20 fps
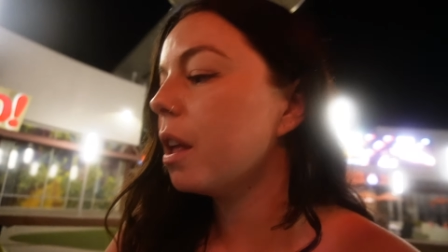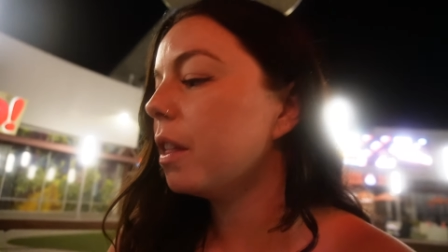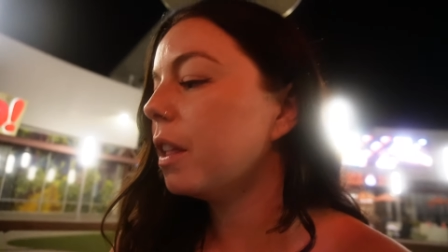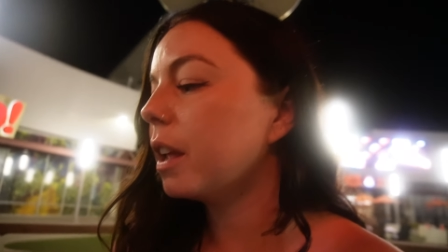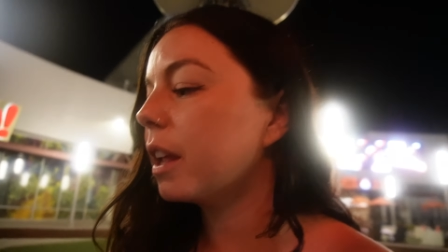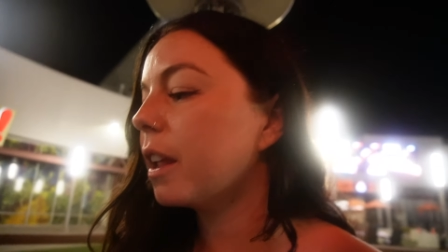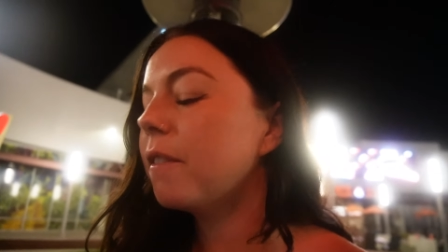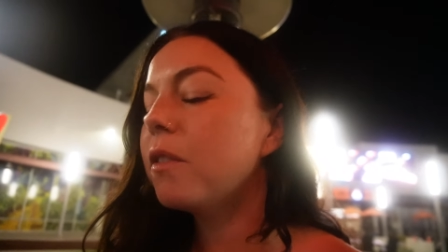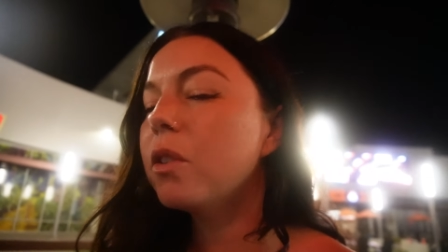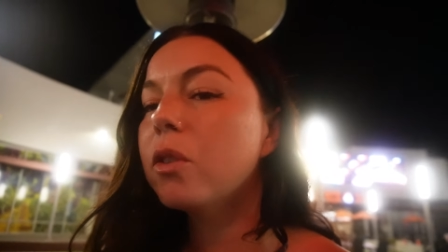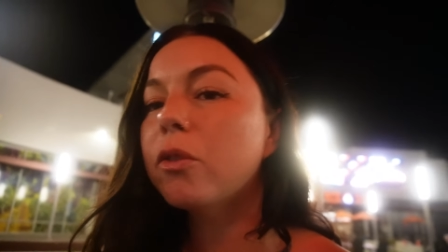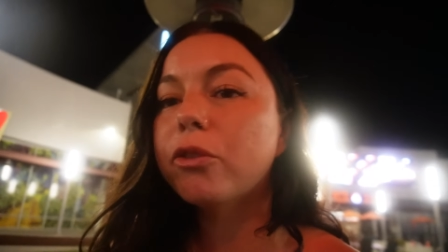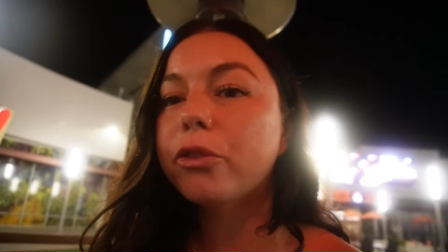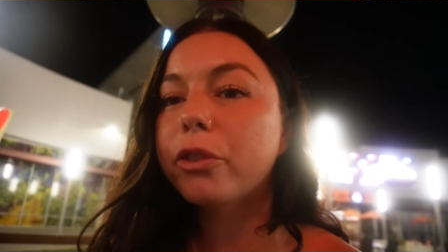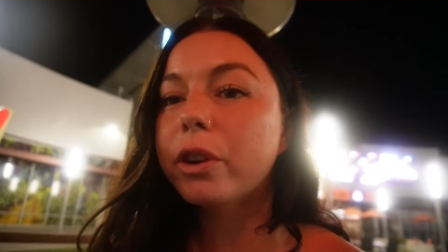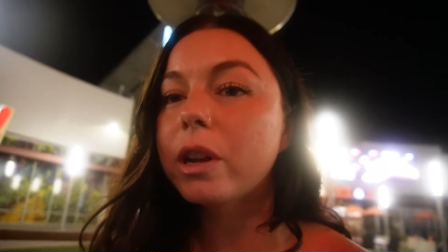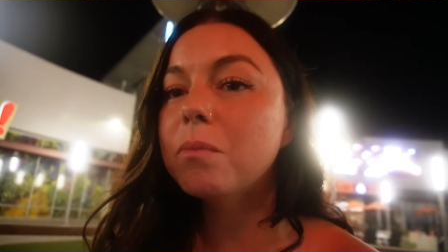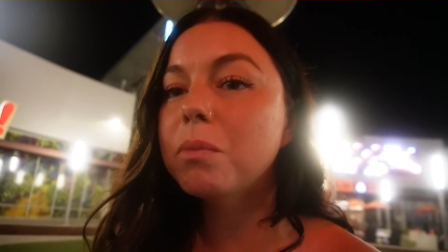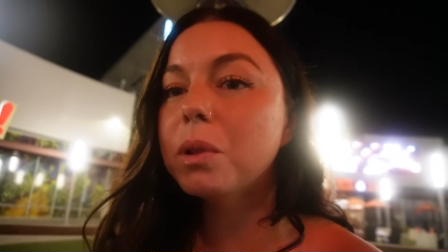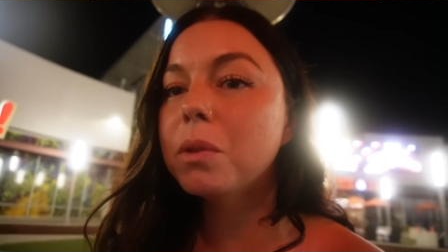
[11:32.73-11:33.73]
they give you a
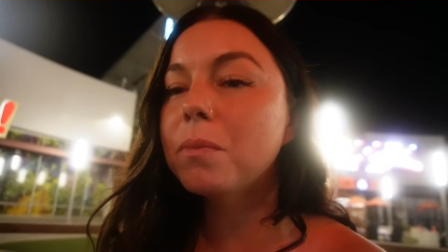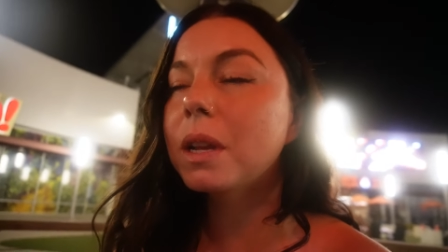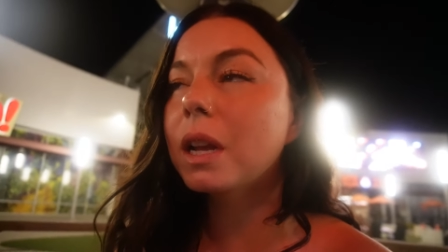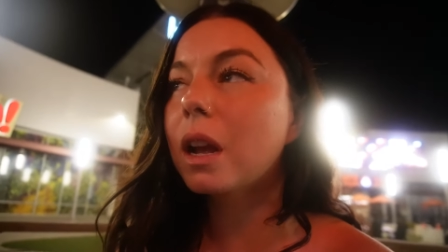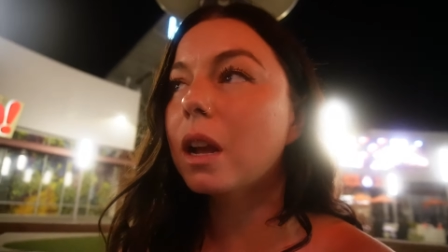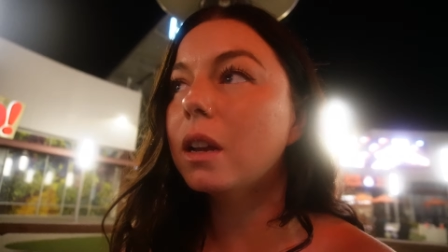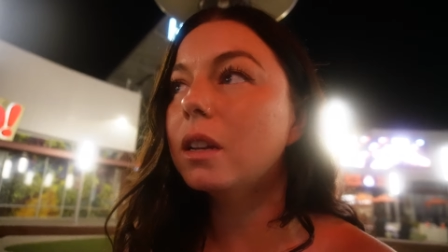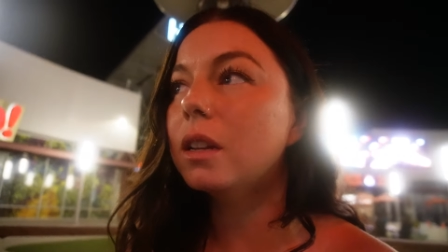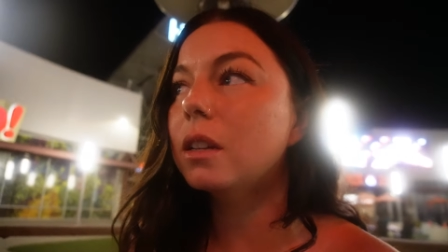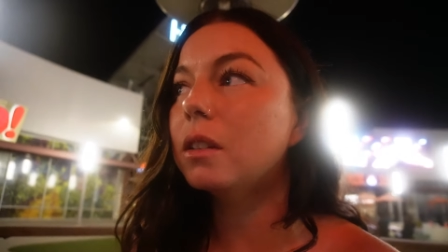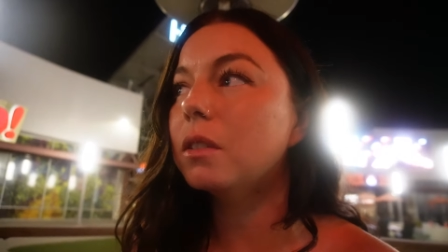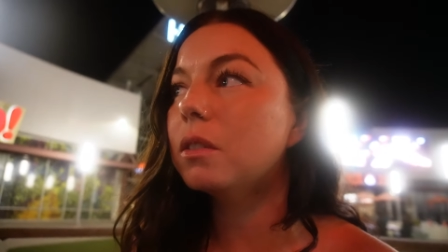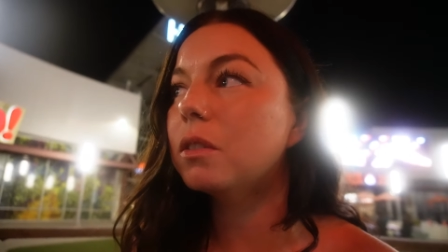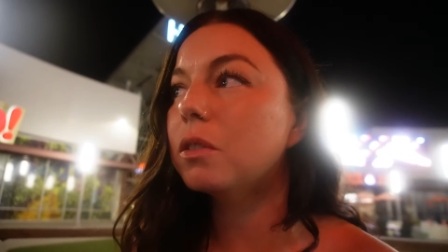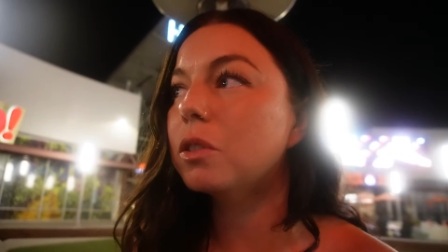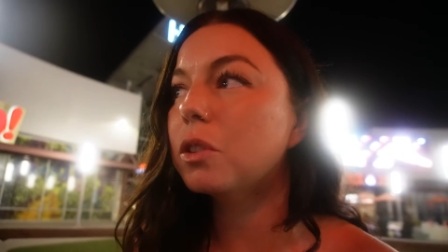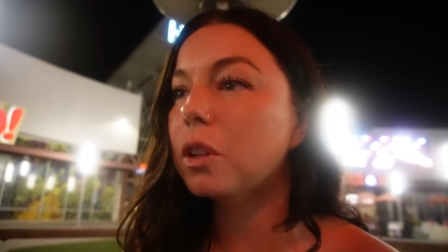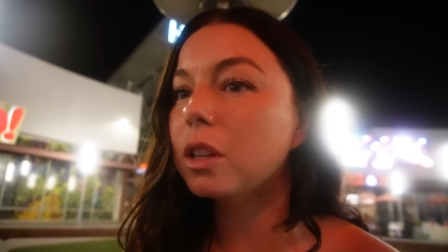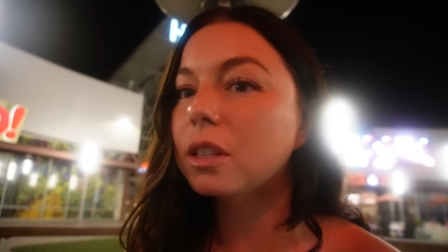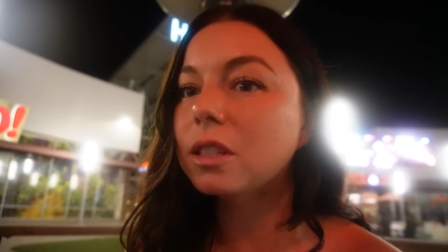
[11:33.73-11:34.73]
free blooming onion,
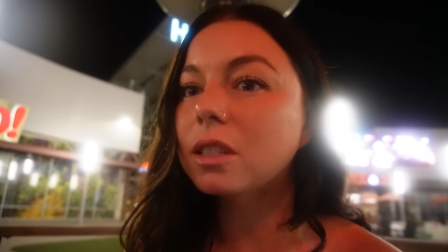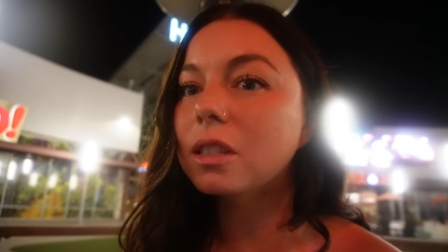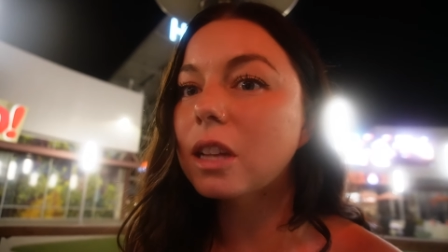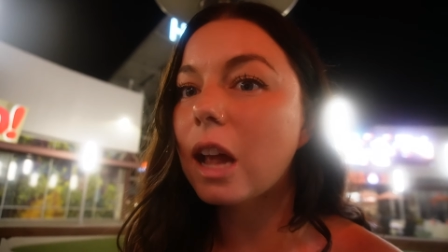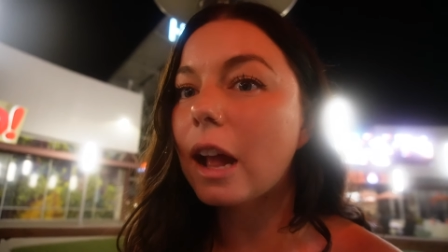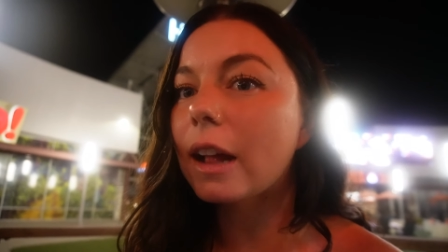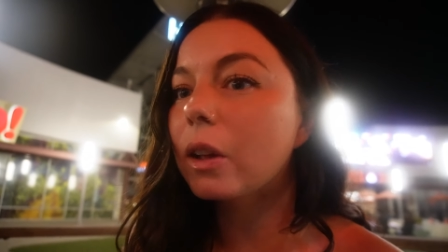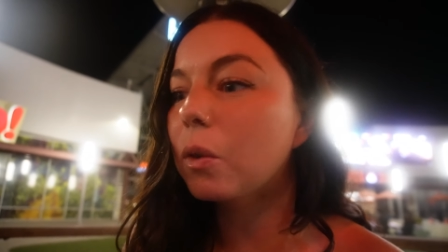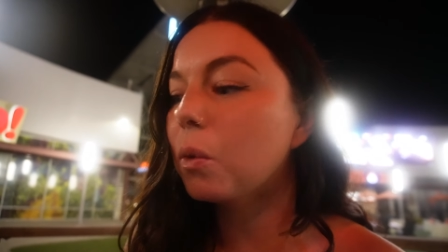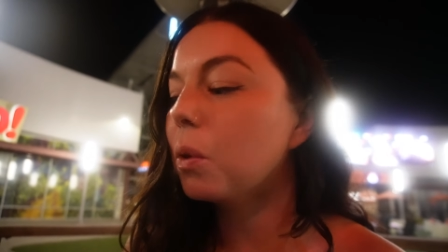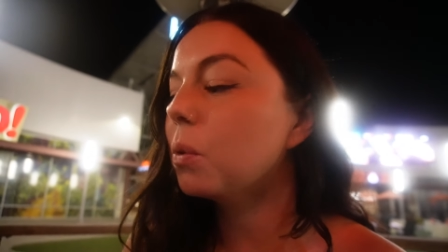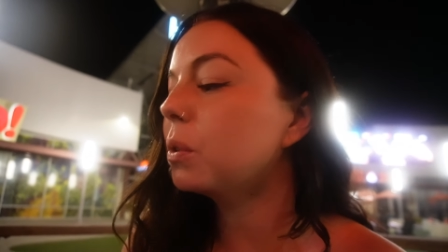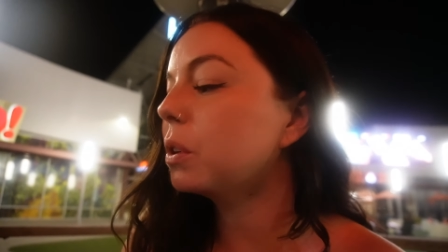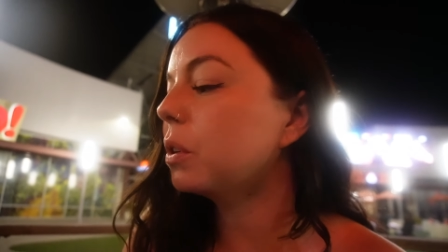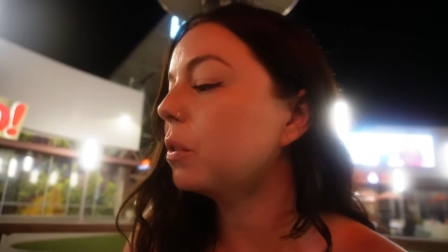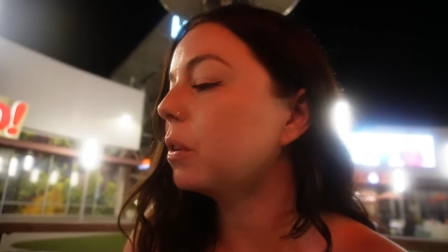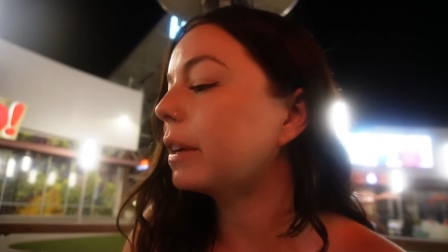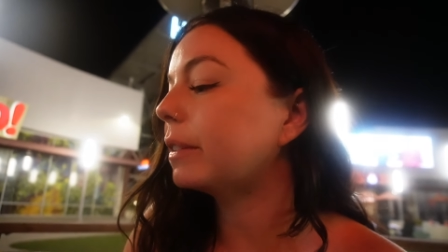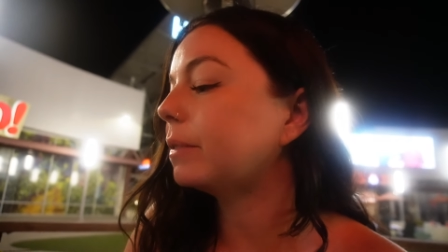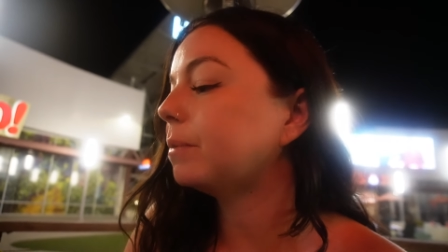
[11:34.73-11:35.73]
so that's exactly what we're
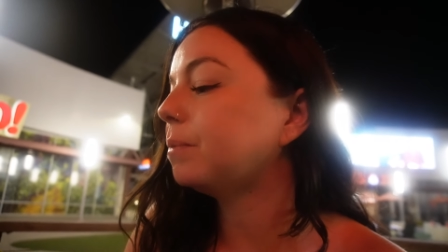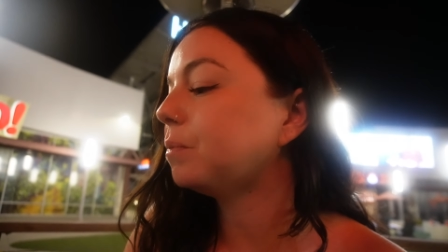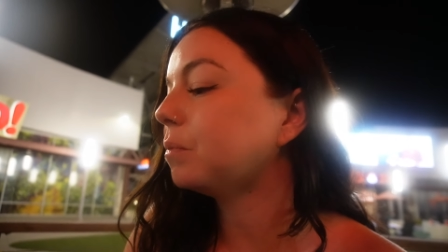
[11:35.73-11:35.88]
doing.